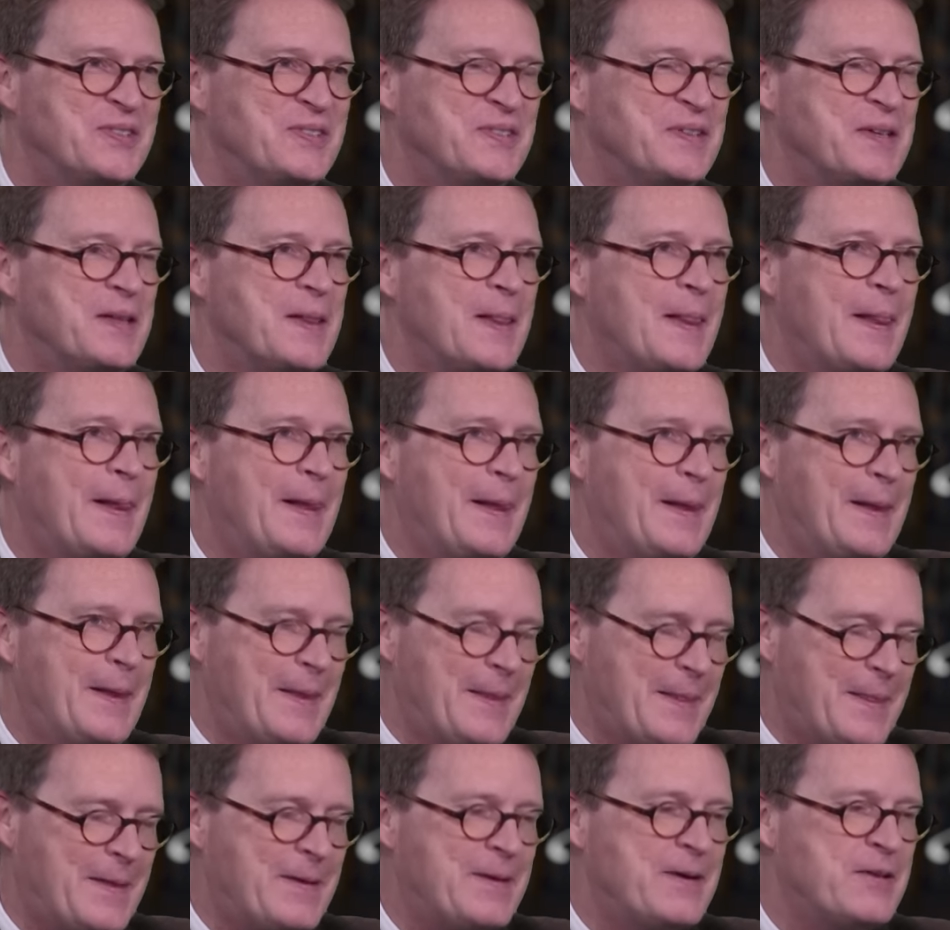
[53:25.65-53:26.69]
You're not.
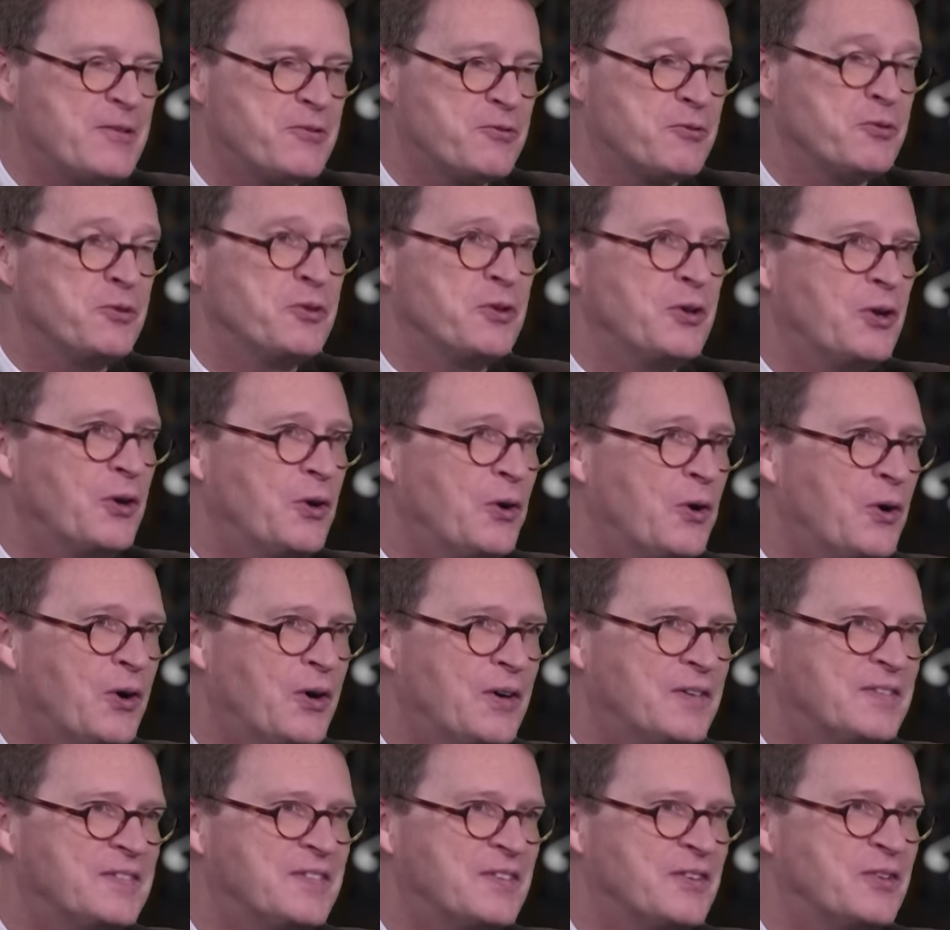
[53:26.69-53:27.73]
Mm. Through the
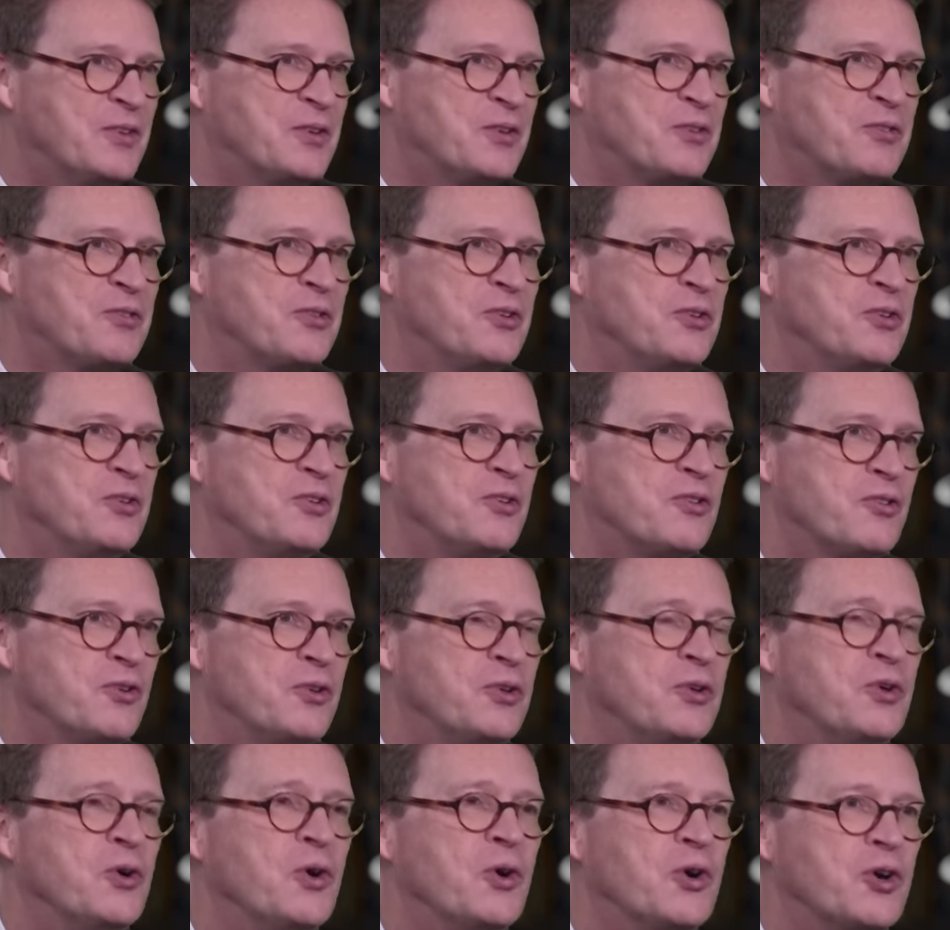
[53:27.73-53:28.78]
law or through That's
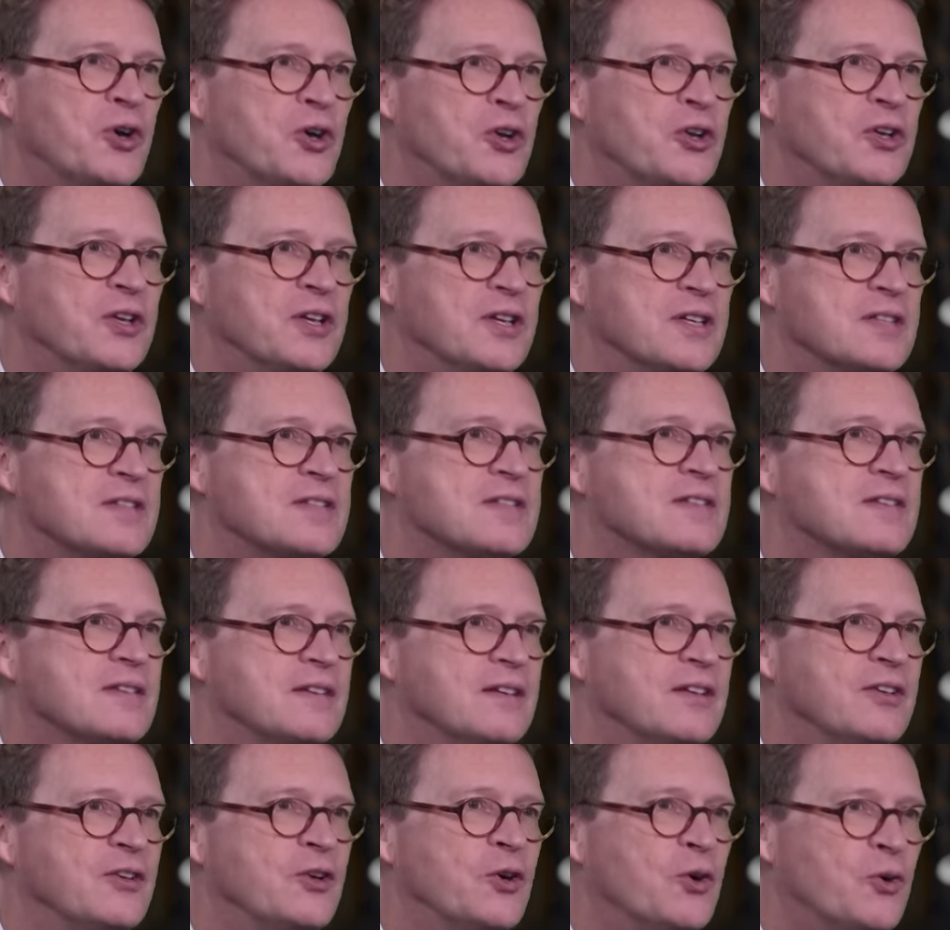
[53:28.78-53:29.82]
through right. your goodness.
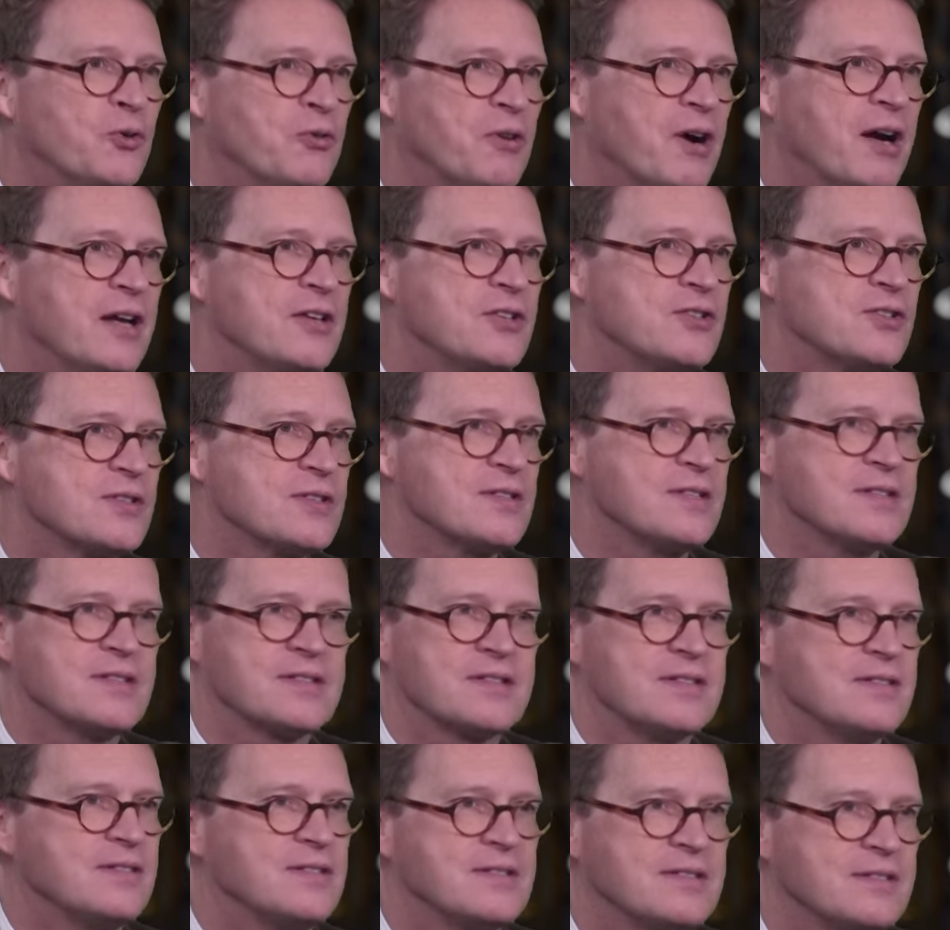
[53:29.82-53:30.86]
That's right. Your righteousness,
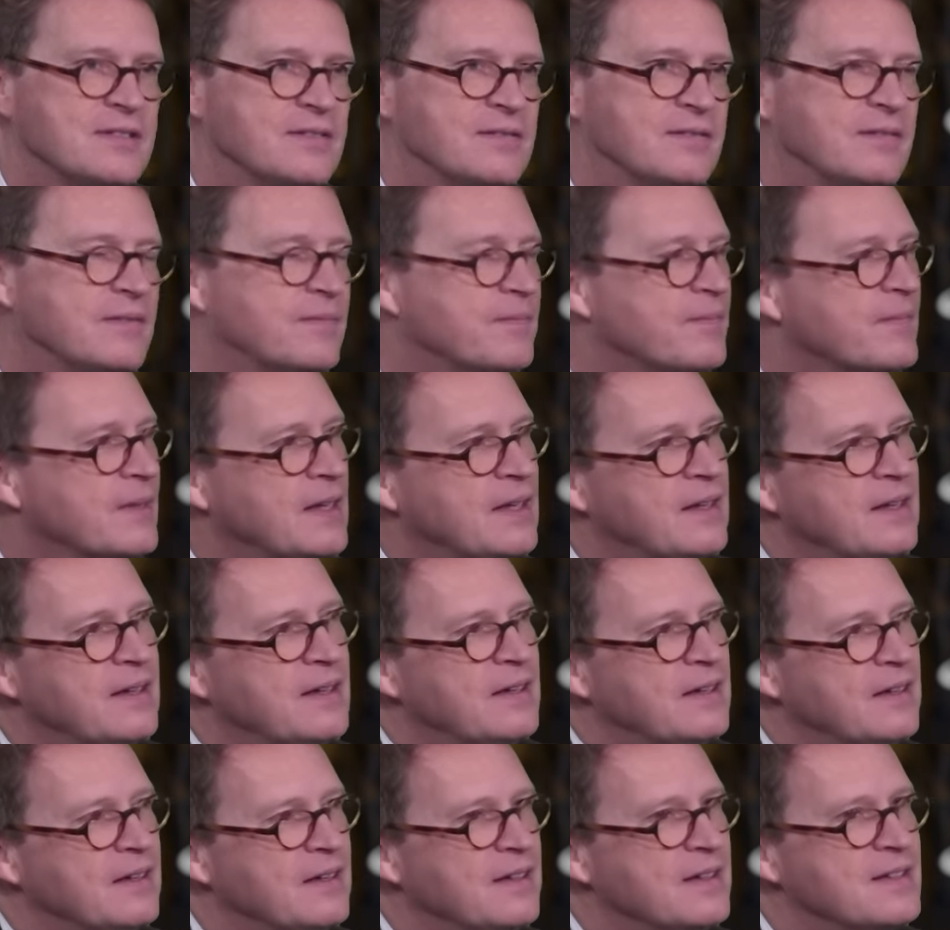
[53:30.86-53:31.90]
because it
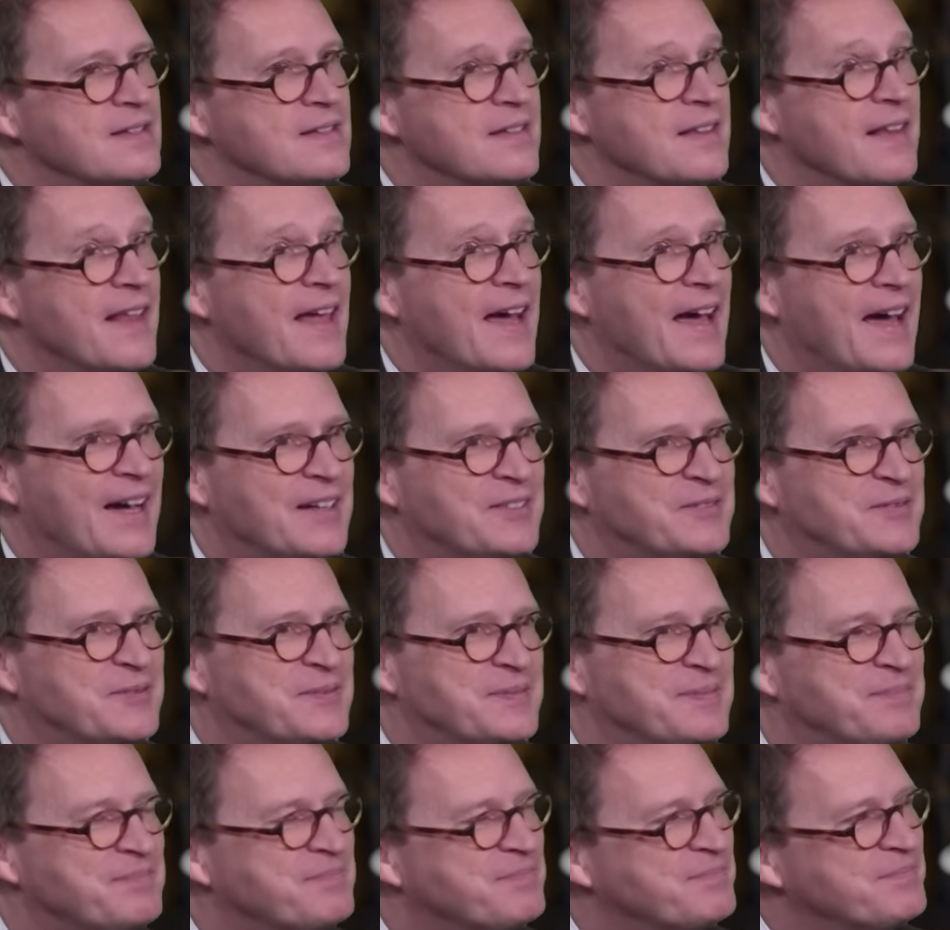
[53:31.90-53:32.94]
isn't there.
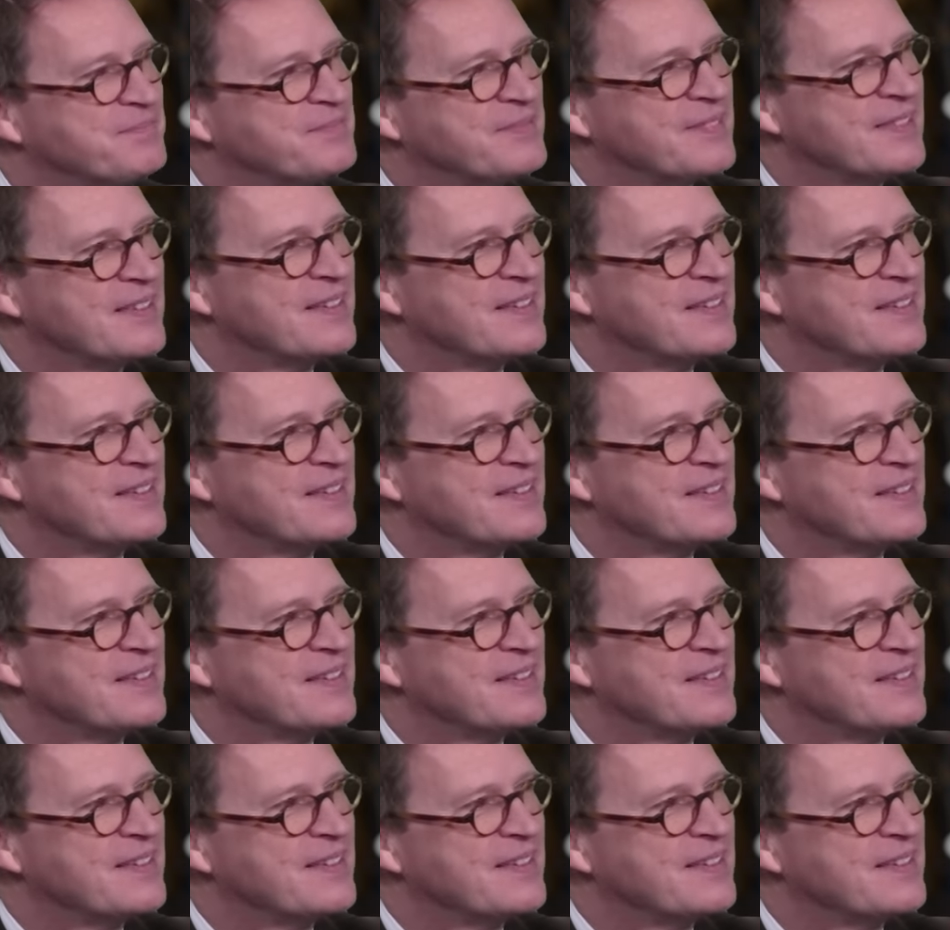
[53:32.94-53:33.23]
Mm.